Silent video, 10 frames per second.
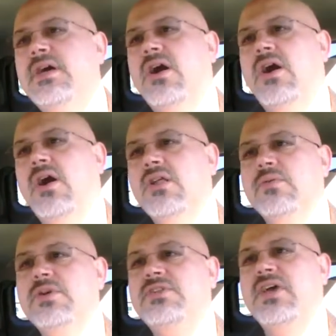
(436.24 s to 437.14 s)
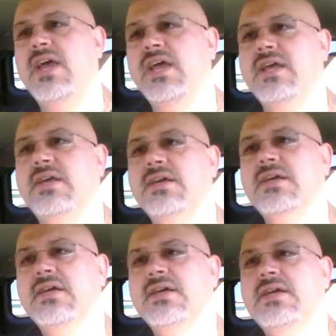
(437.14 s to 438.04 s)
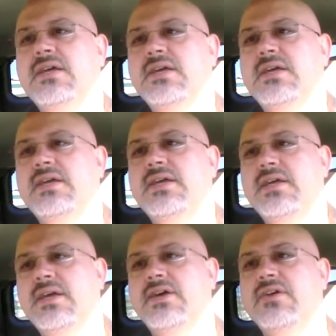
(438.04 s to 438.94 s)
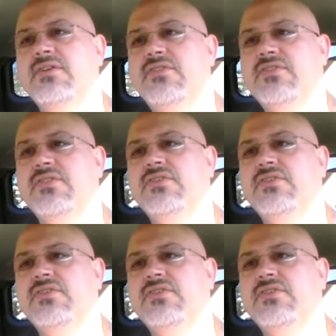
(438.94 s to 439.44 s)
all it would take is